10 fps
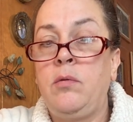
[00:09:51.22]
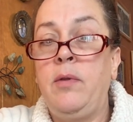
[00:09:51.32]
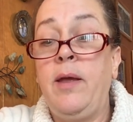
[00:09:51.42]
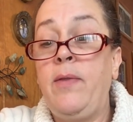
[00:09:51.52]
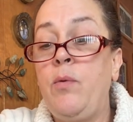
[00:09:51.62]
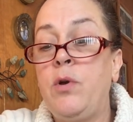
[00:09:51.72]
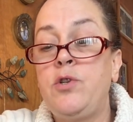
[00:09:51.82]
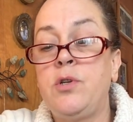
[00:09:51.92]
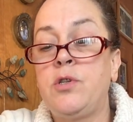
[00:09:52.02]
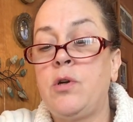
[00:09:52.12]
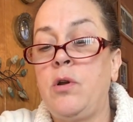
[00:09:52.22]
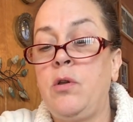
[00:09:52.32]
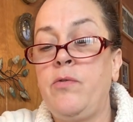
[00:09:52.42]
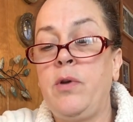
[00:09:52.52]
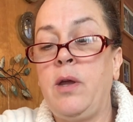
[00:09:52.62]
Then they want you to start
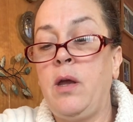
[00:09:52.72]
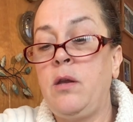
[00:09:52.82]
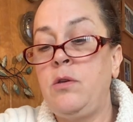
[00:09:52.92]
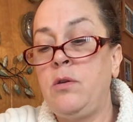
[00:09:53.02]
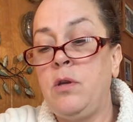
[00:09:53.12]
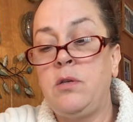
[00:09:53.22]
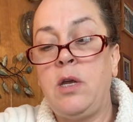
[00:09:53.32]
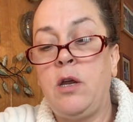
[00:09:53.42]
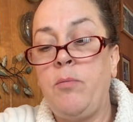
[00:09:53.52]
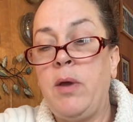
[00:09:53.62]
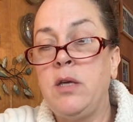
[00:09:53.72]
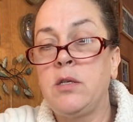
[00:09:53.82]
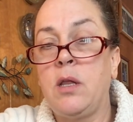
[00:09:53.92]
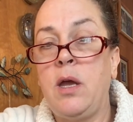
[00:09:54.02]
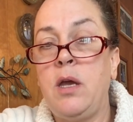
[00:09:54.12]
all over again and take your
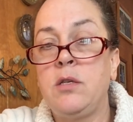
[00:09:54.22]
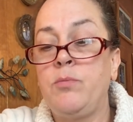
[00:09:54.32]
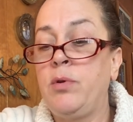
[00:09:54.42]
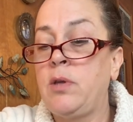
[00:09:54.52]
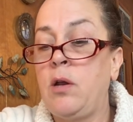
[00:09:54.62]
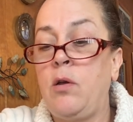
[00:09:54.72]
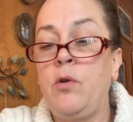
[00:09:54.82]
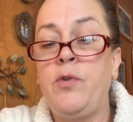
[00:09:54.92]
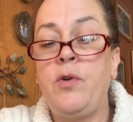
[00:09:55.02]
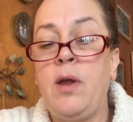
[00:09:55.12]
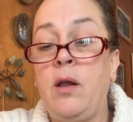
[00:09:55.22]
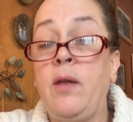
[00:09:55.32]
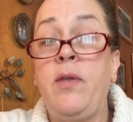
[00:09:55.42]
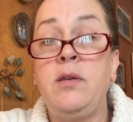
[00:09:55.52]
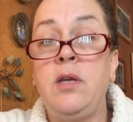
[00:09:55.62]
base glaze and put that all over your nail
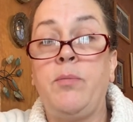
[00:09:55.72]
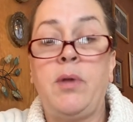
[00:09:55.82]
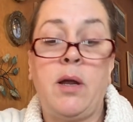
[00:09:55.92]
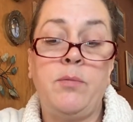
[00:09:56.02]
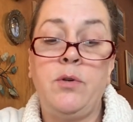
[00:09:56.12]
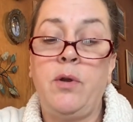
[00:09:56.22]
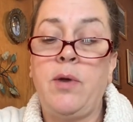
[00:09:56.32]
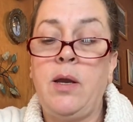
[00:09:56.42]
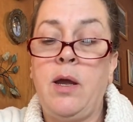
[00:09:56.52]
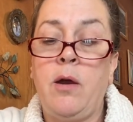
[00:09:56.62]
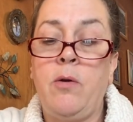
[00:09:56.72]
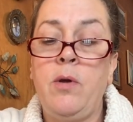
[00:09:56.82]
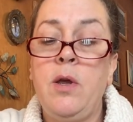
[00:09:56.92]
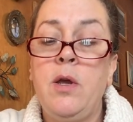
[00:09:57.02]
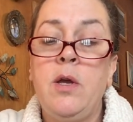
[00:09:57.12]
and then dip like I'm doing right now.
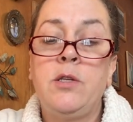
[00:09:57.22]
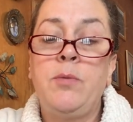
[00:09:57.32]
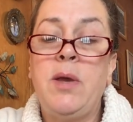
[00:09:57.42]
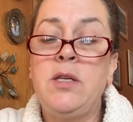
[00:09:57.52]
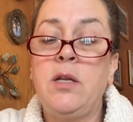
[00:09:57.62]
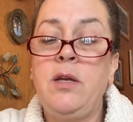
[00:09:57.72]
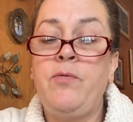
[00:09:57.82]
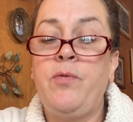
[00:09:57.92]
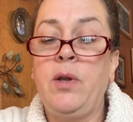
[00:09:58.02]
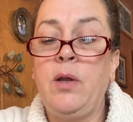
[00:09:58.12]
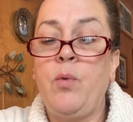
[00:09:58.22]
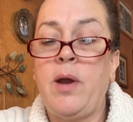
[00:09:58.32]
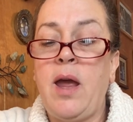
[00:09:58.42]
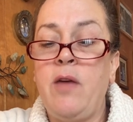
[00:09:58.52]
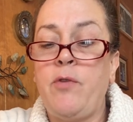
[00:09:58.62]
So basically, really
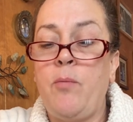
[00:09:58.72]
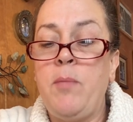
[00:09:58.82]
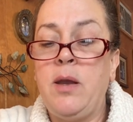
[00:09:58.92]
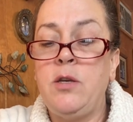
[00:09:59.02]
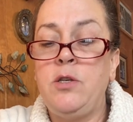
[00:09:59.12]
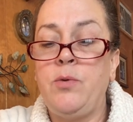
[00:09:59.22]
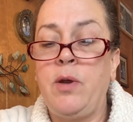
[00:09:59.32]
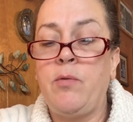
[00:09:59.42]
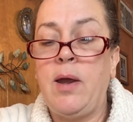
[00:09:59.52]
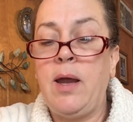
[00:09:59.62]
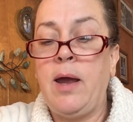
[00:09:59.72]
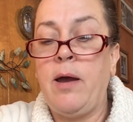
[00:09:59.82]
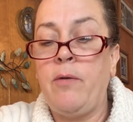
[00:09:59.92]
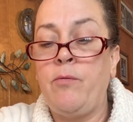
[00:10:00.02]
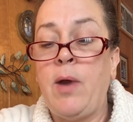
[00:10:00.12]
what I have omitted doing right
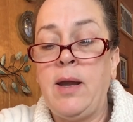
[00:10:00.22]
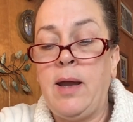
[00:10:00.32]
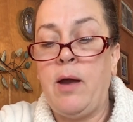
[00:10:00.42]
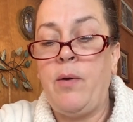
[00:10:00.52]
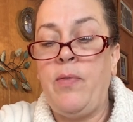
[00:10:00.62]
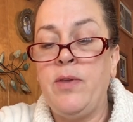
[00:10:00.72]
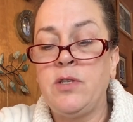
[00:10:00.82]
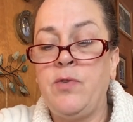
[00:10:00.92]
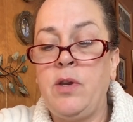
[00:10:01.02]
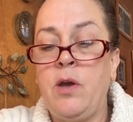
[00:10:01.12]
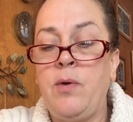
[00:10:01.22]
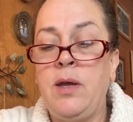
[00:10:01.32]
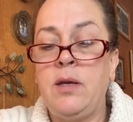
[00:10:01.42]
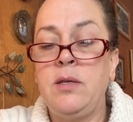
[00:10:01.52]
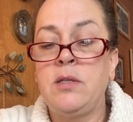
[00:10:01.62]
now in this video
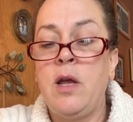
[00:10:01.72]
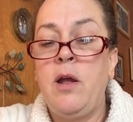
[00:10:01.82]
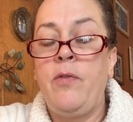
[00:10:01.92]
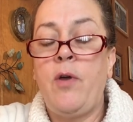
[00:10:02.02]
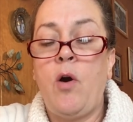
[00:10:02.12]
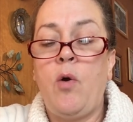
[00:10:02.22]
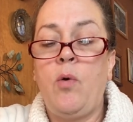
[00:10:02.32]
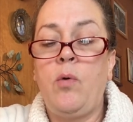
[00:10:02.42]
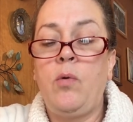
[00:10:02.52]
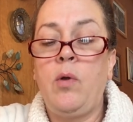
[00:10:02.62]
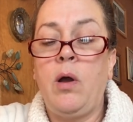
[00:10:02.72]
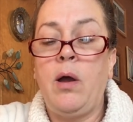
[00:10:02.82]
is the whole